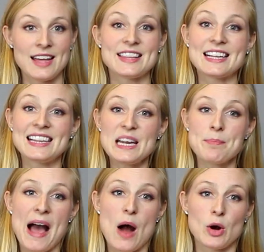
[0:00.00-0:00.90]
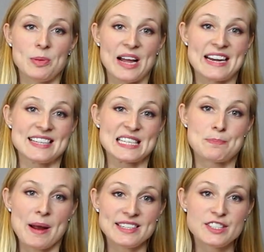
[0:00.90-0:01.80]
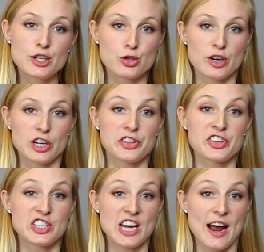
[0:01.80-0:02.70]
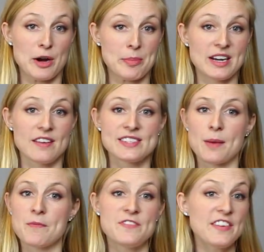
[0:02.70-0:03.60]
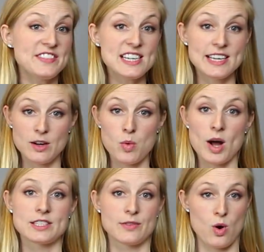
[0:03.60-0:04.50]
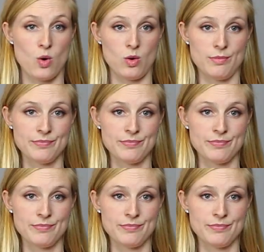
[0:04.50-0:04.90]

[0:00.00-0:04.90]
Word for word: The Clean Power Plan is expected to trigger the retirement of some fifty gigawatts of coal,